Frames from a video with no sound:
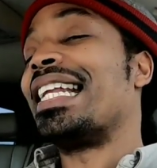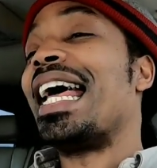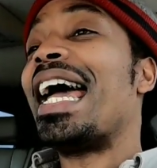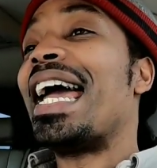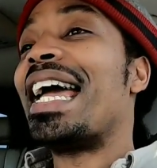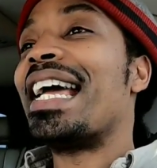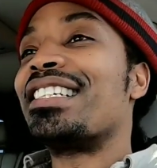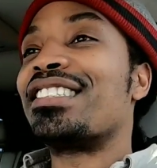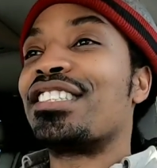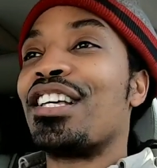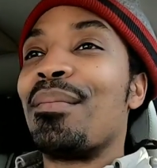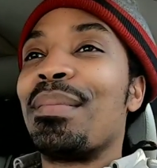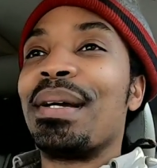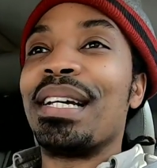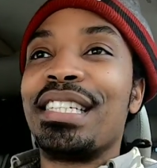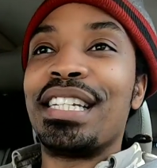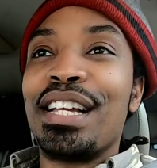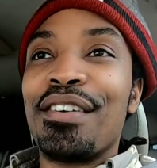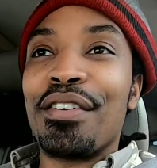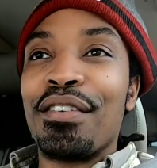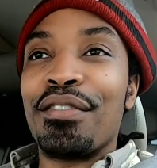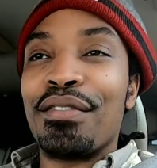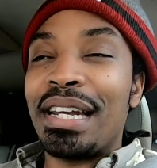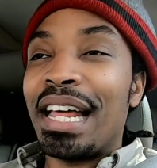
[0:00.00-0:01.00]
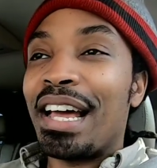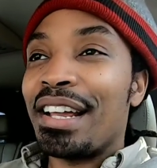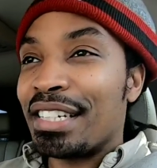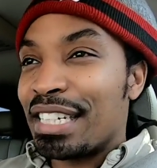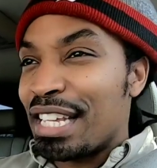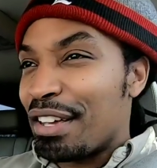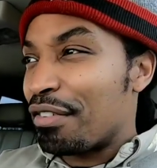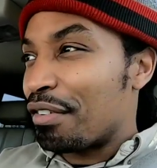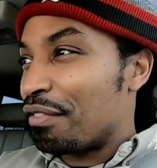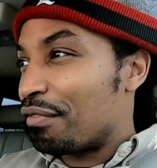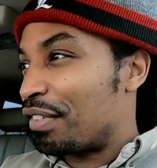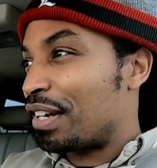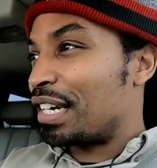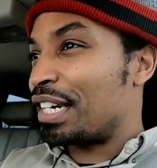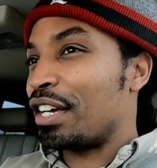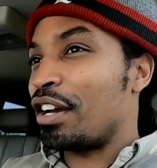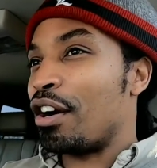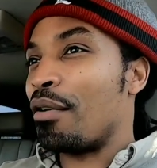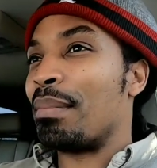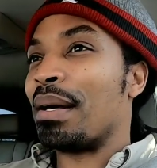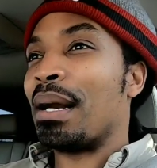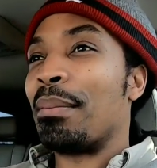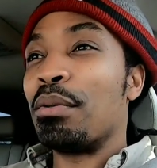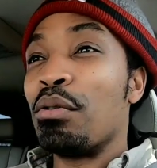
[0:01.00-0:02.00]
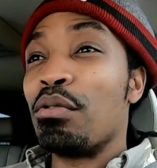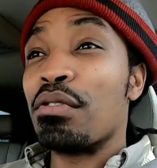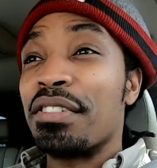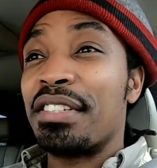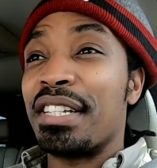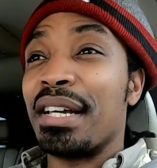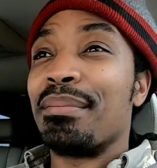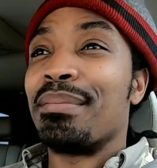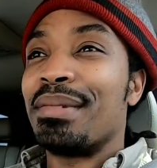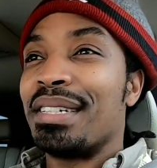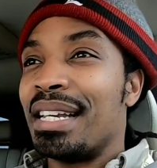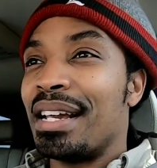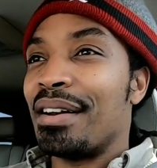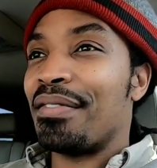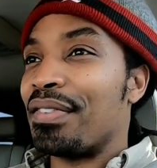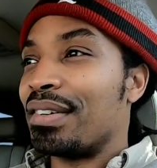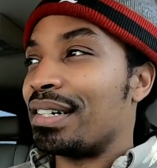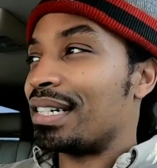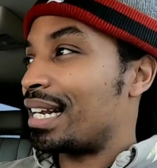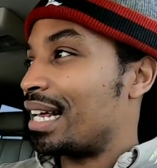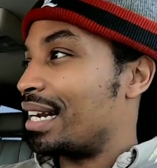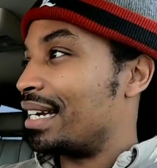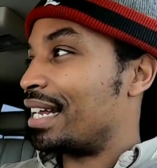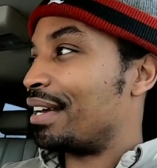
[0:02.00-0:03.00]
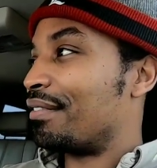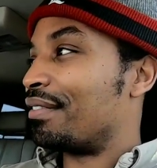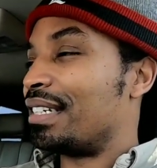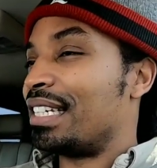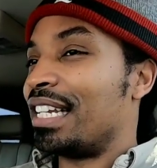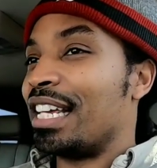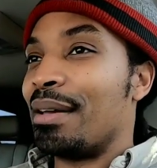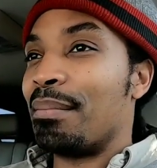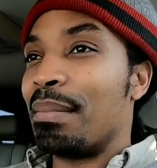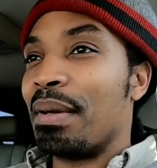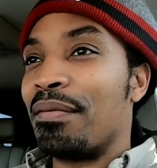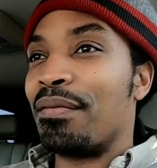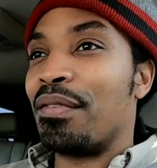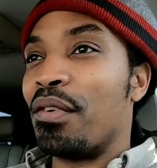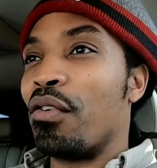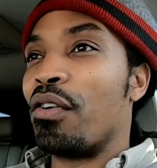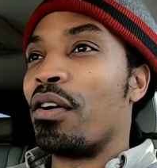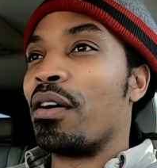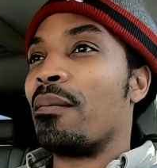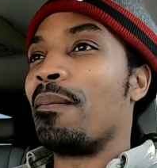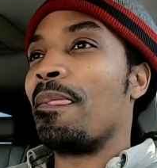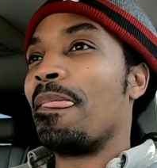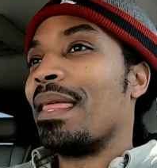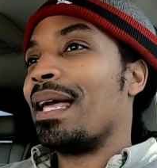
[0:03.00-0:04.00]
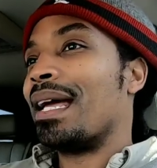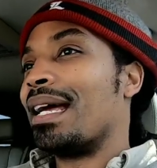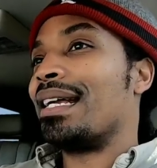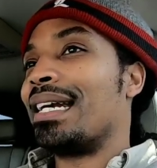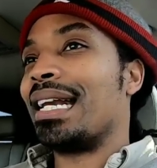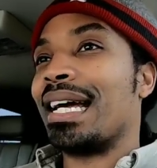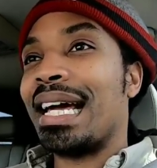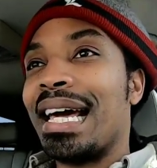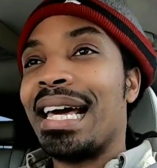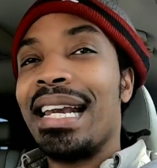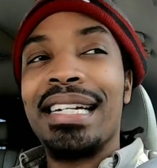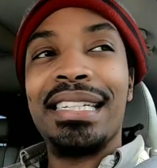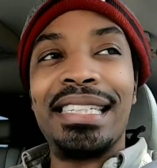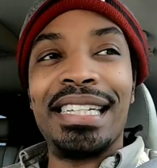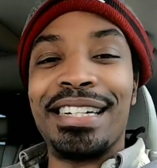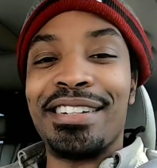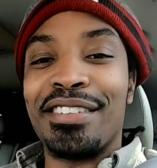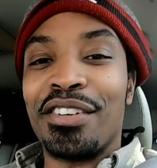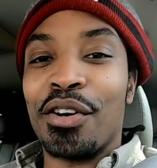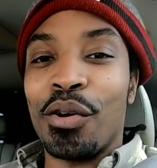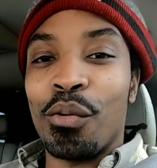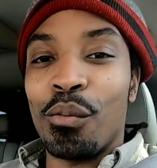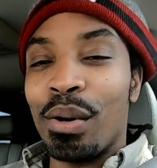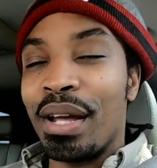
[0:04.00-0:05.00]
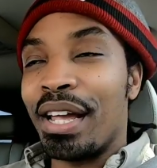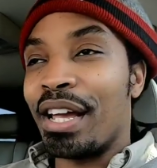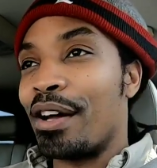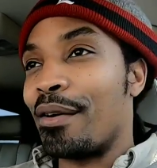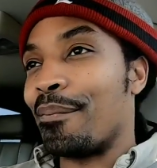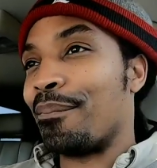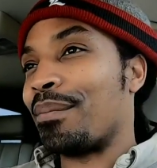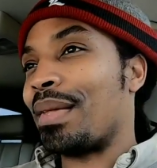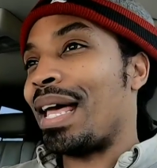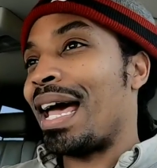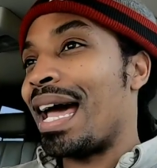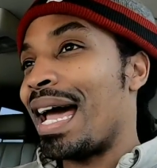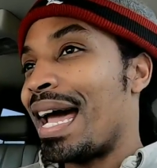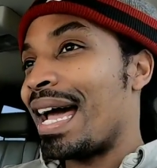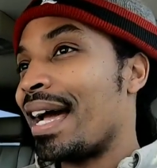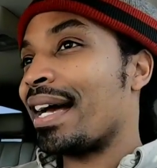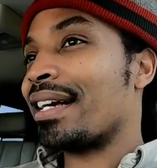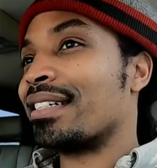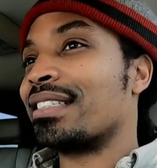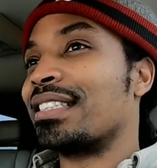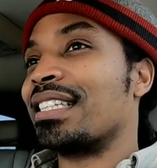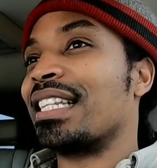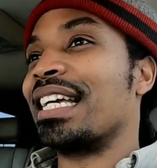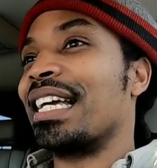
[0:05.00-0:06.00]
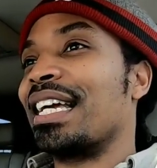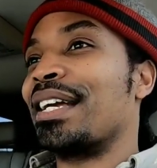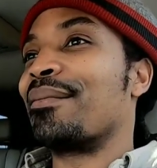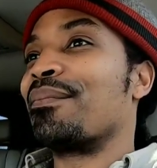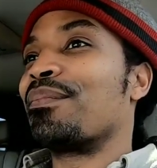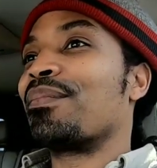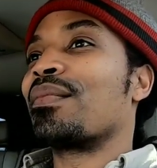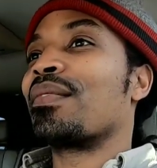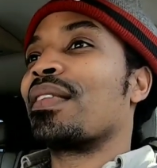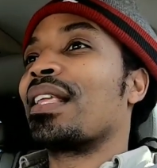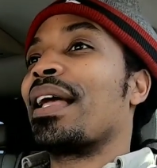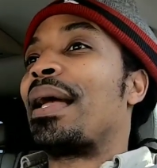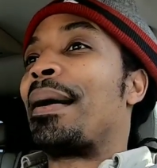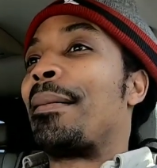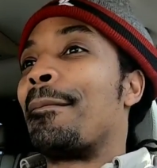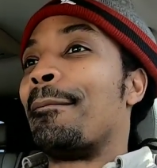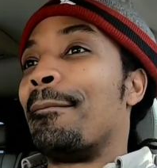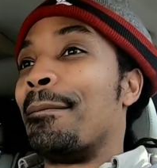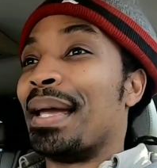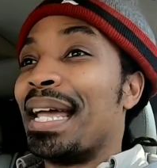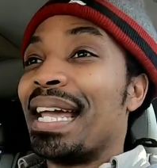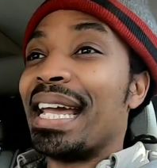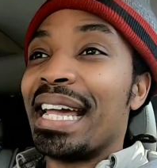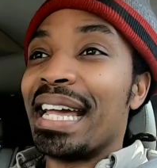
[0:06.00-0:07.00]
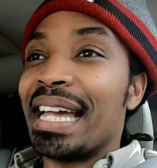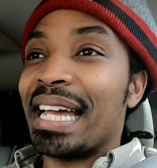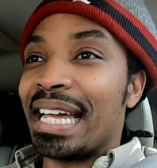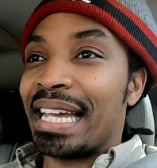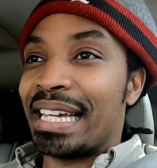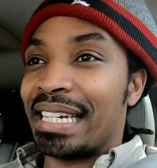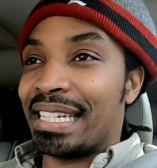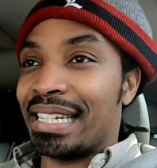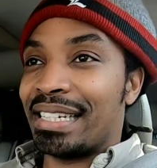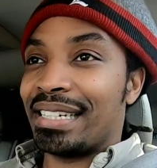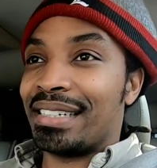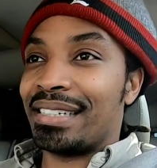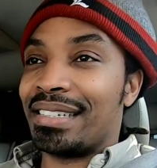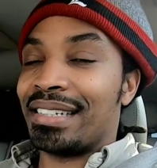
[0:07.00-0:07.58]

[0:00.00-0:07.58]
Today is gonna be a different, not a different video, but I'm doing something different that I never did before. And I kind of did it on a whim. I actually bid